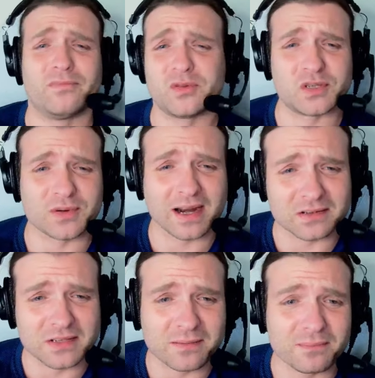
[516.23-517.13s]
She
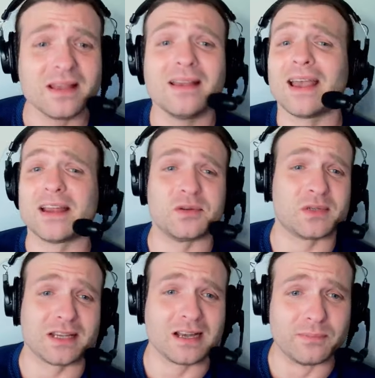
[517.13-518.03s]
straddles him, and you
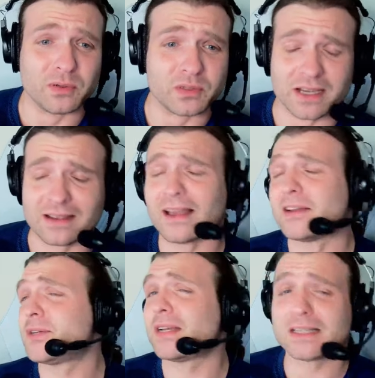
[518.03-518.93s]
see her booty.
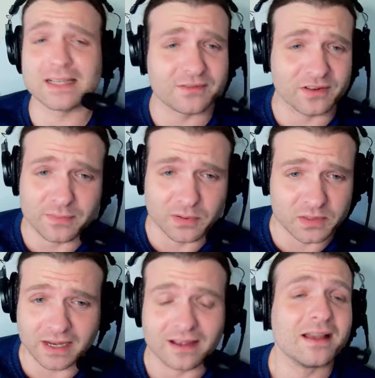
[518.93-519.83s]
And she has a lovely
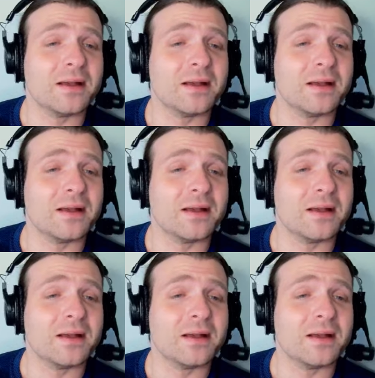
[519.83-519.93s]
booty.